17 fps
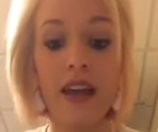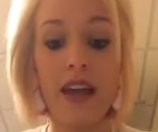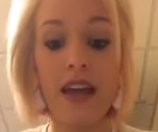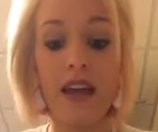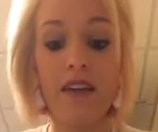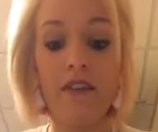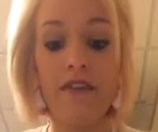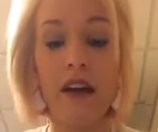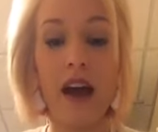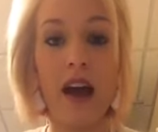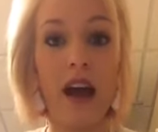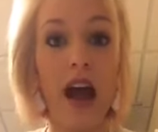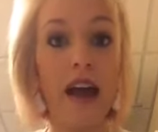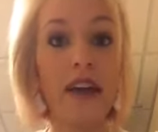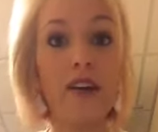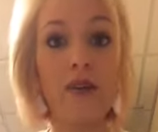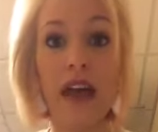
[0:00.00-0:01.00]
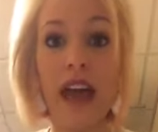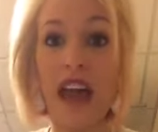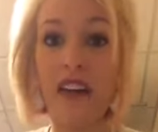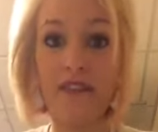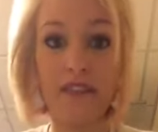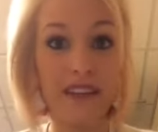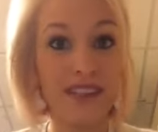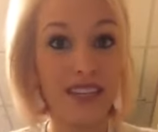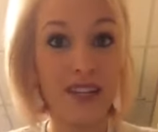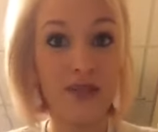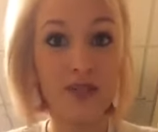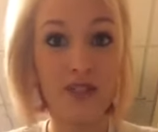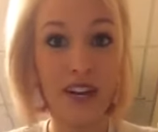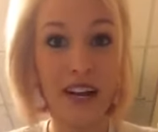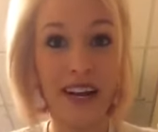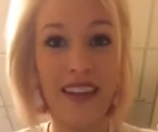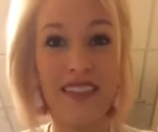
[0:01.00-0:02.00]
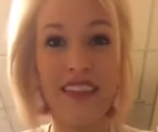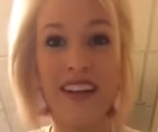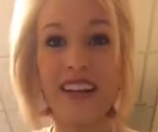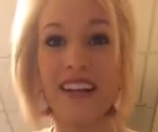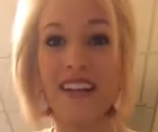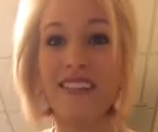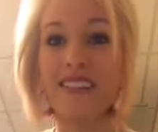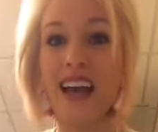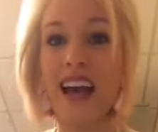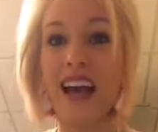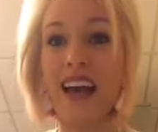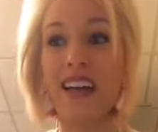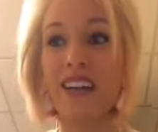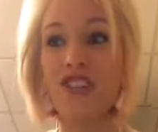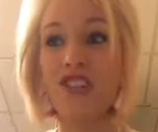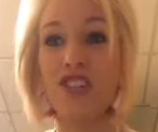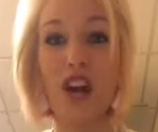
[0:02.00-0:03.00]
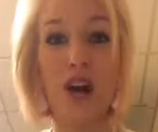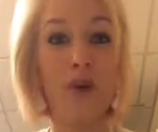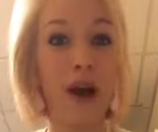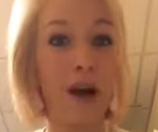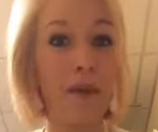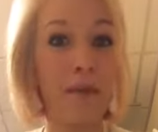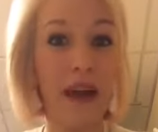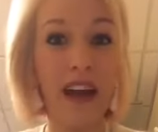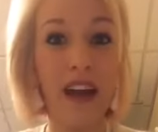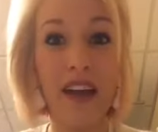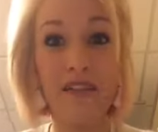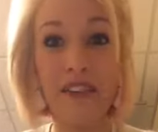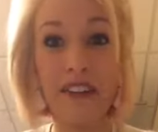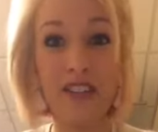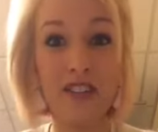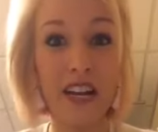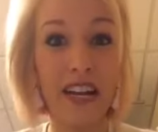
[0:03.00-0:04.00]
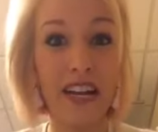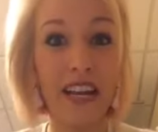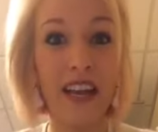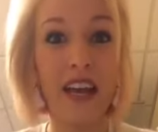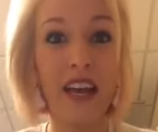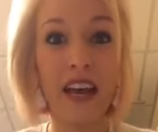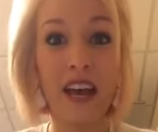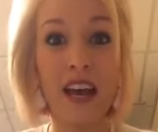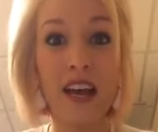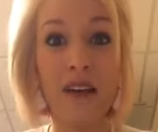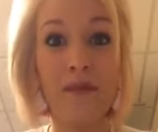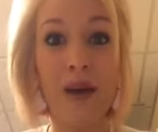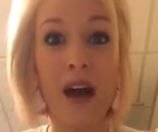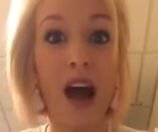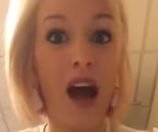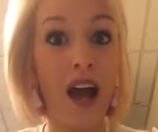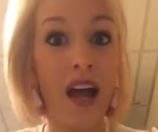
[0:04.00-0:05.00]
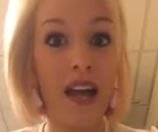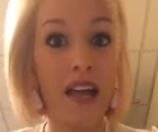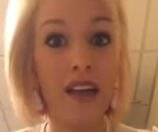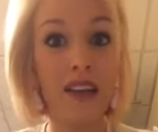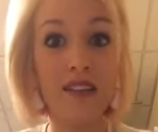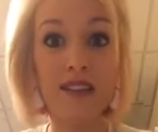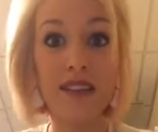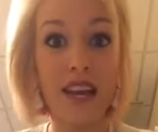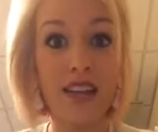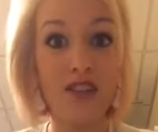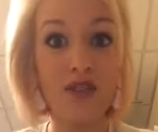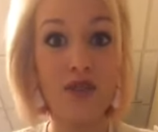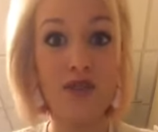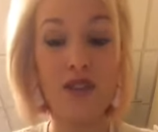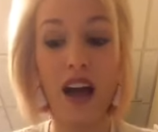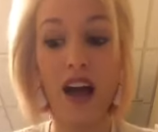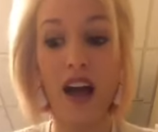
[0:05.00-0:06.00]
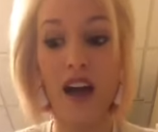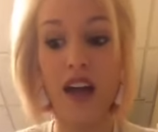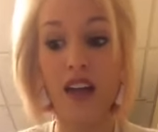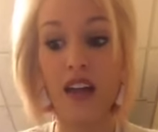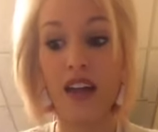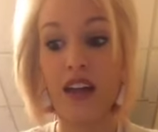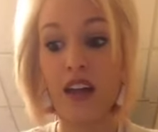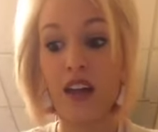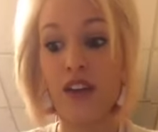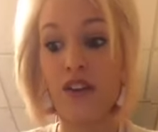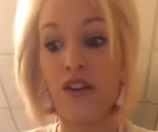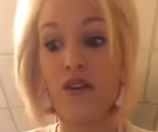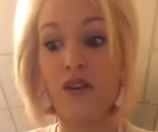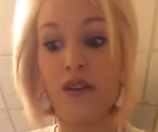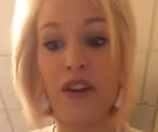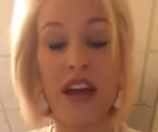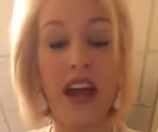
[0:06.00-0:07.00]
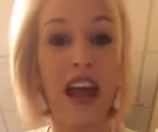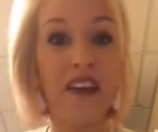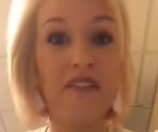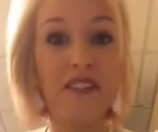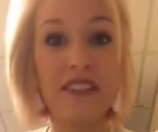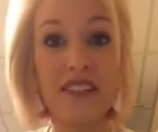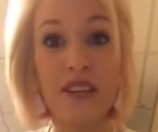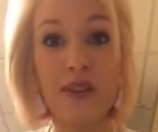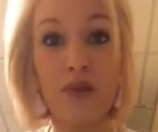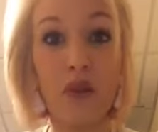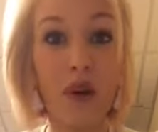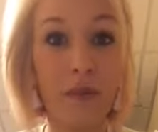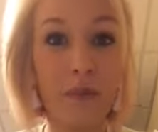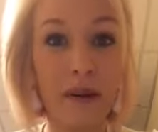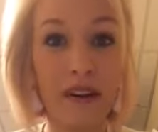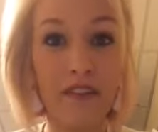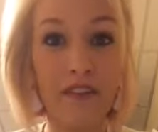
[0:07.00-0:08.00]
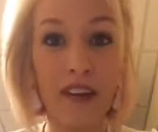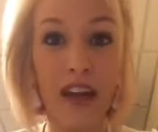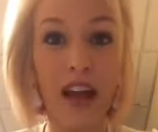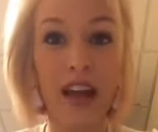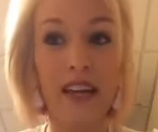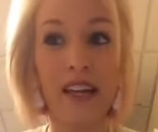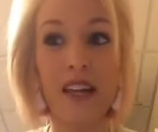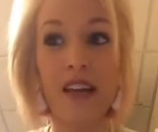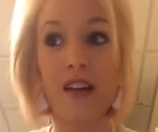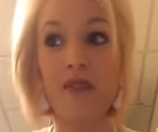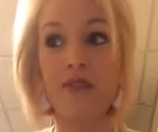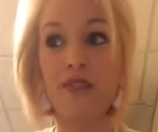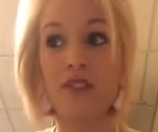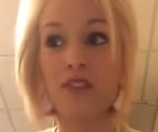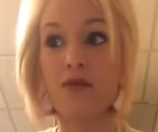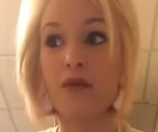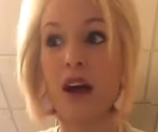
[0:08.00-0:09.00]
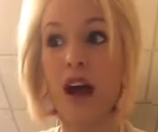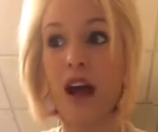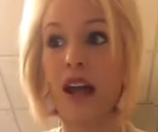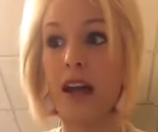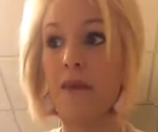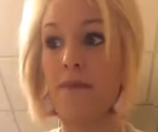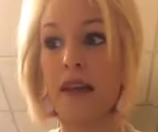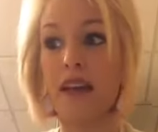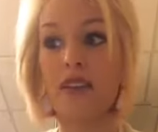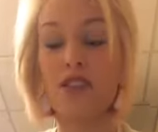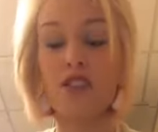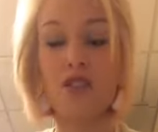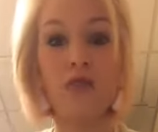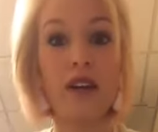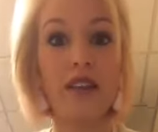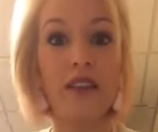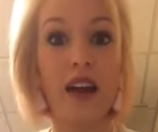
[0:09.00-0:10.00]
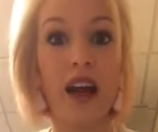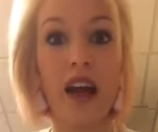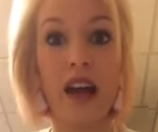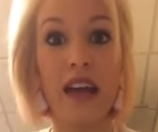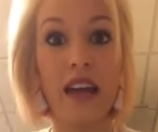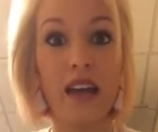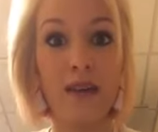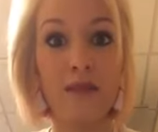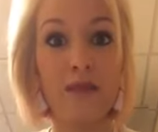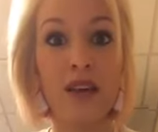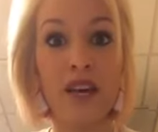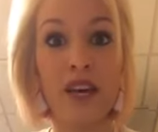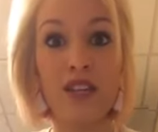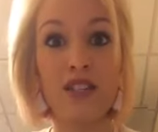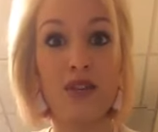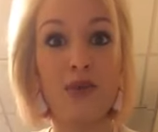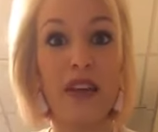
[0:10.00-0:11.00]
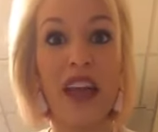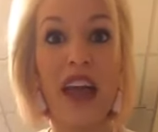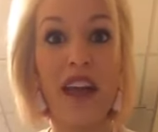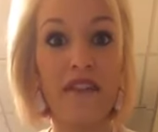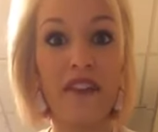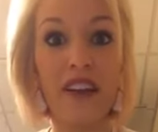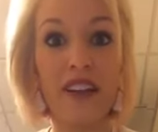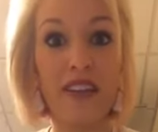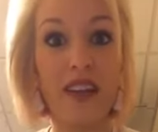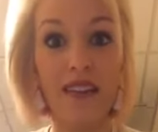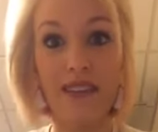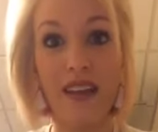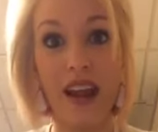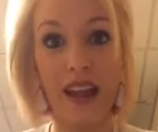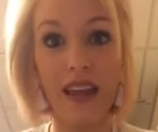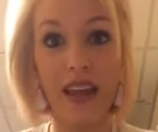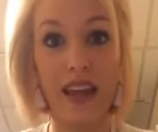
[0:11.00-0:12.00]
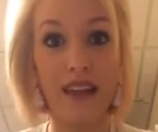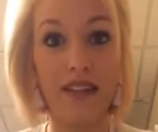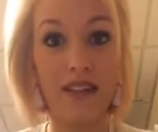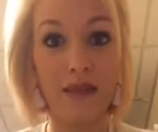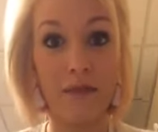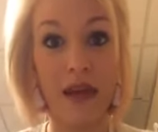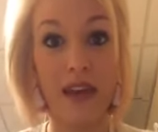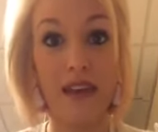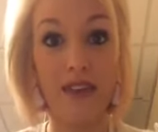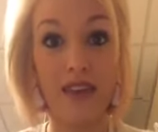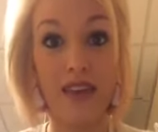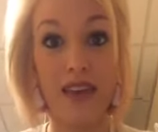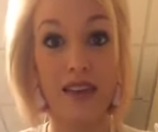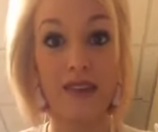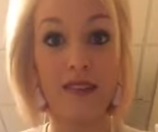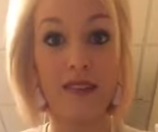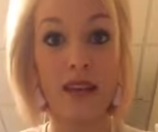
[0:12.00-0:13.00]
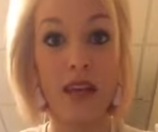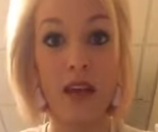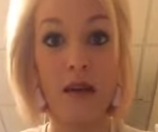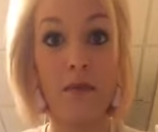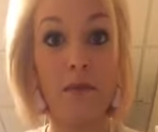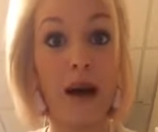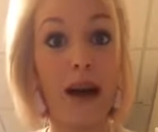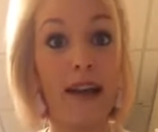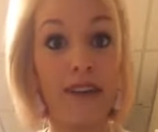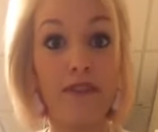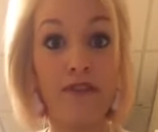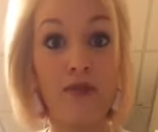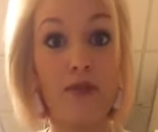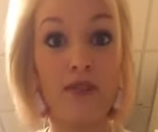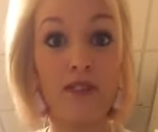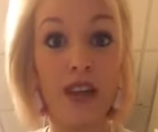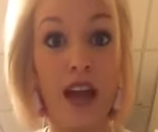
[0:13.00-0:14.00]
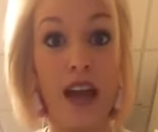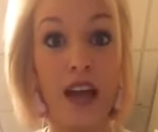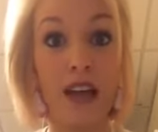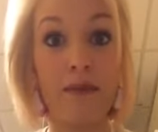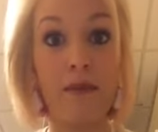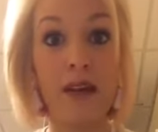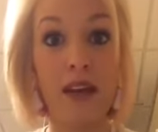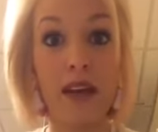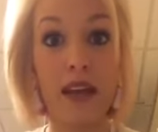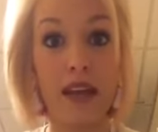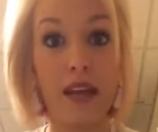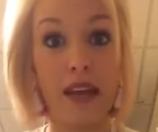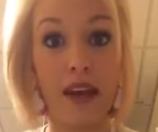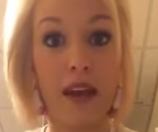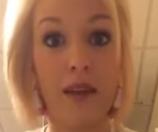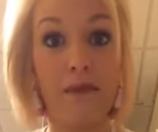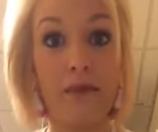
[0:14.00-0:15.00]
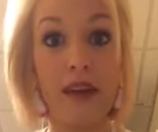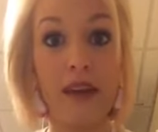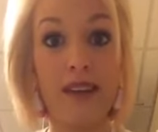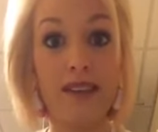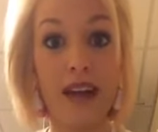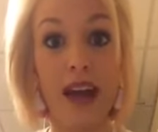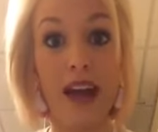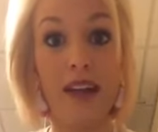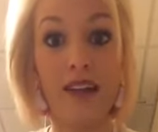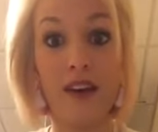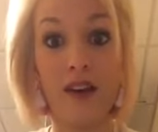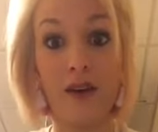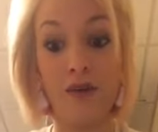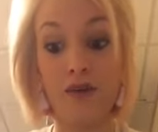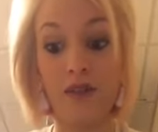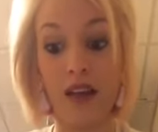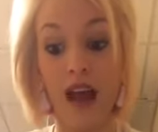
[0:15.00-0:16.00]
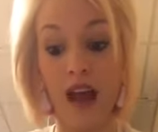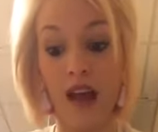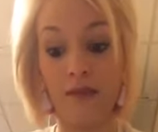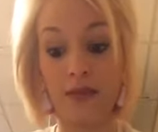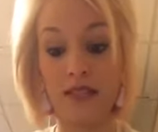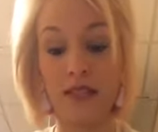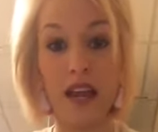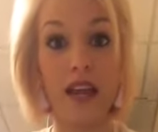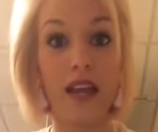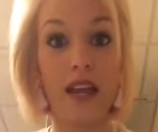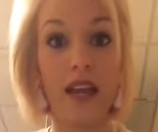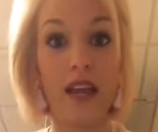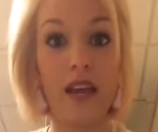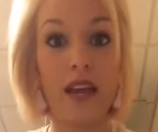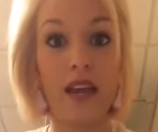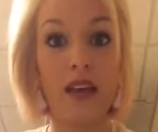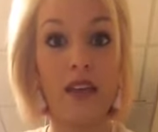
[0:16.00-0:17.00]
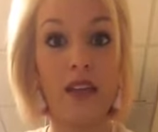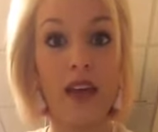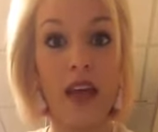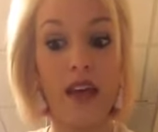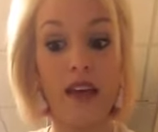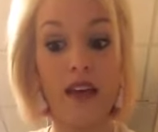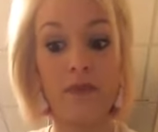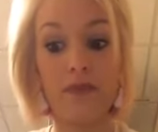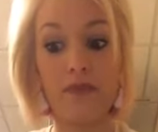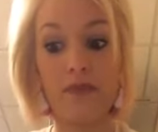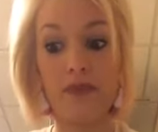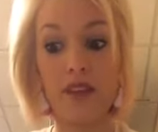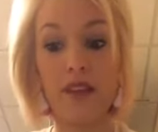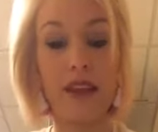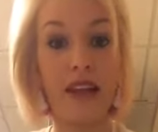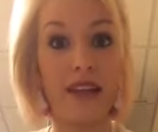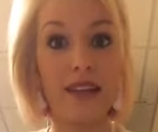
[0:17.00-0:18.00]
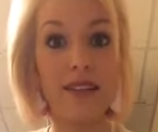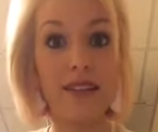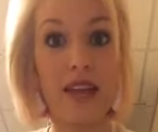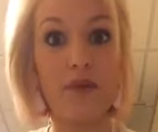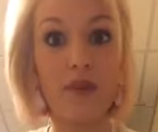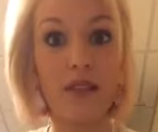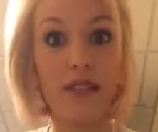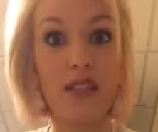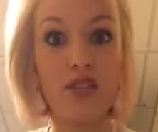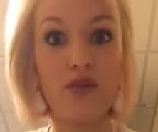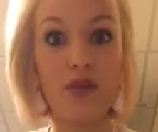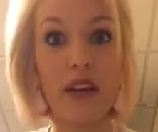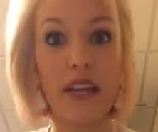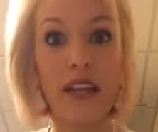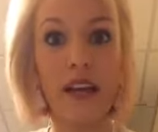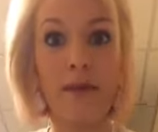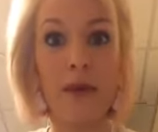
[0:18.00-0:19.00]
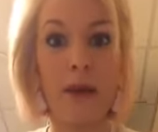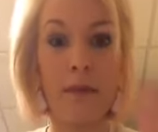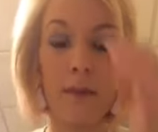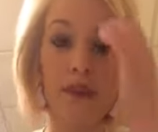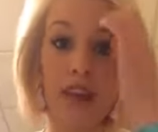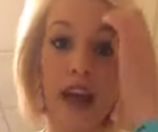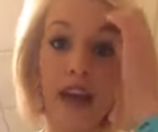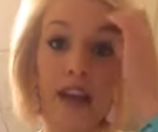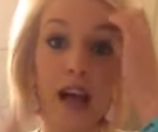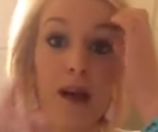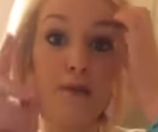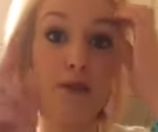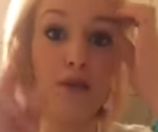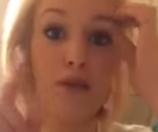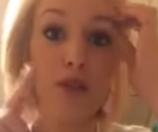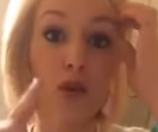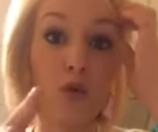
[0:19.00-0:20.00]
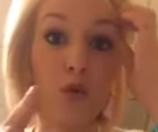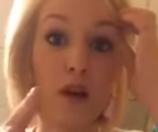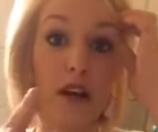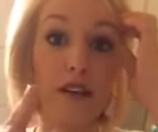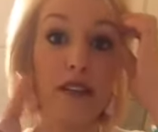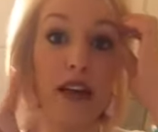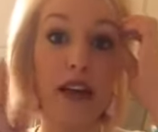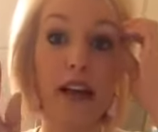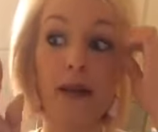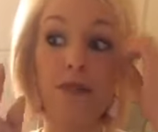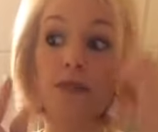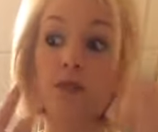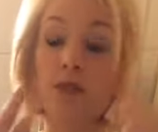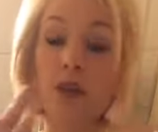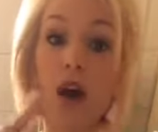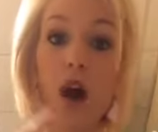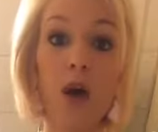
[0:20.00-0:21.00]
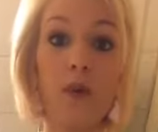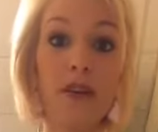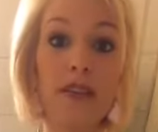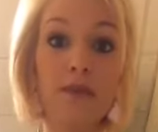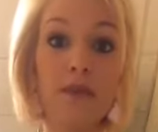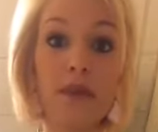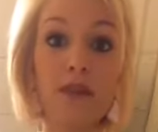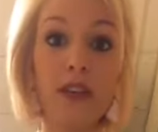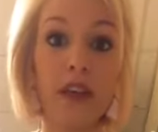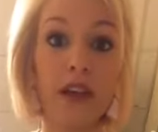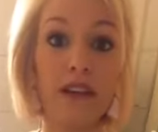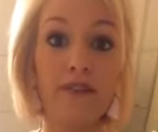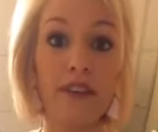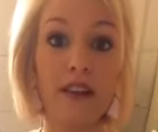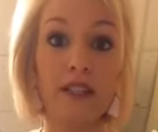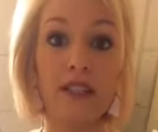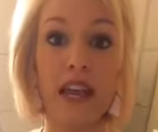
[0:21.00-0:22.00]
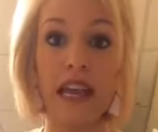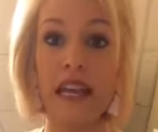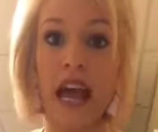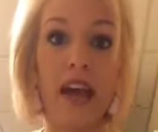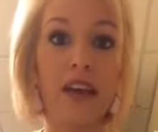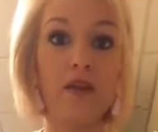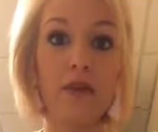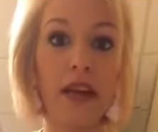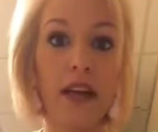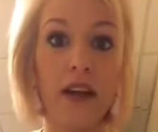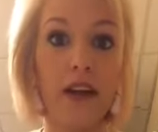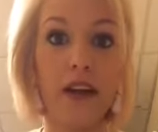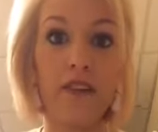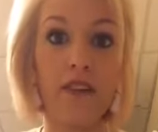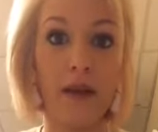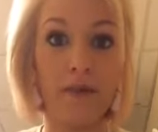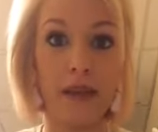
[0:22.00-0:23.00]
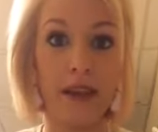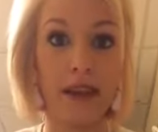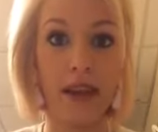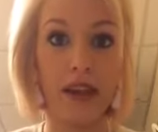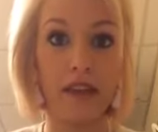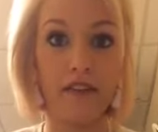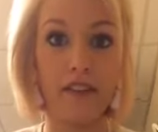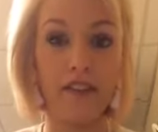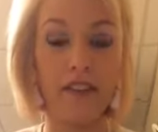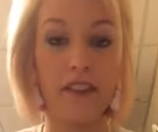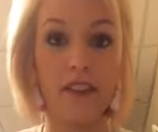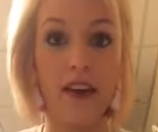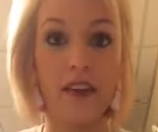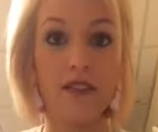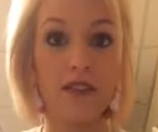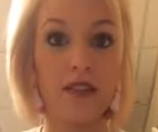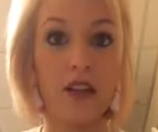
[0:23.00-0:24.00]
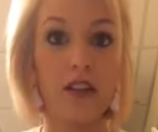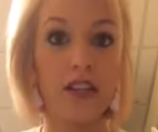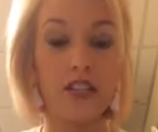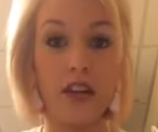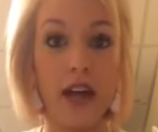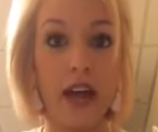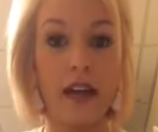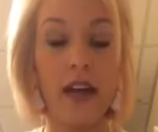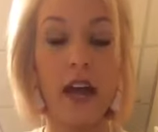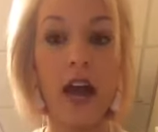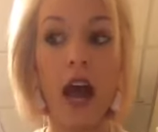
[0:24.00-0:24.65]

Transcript: If I go to every single training there is, I show up at every training I schedule. I, you know, go to every single corporate event I can go to. I make sure that I am doing everything that I can to make this my full-time income, because I know that I'm setting, like I said, residual income up, but that comes with the work. That comes with always building your first line. I don't care if I'm going to get a $50,000 check.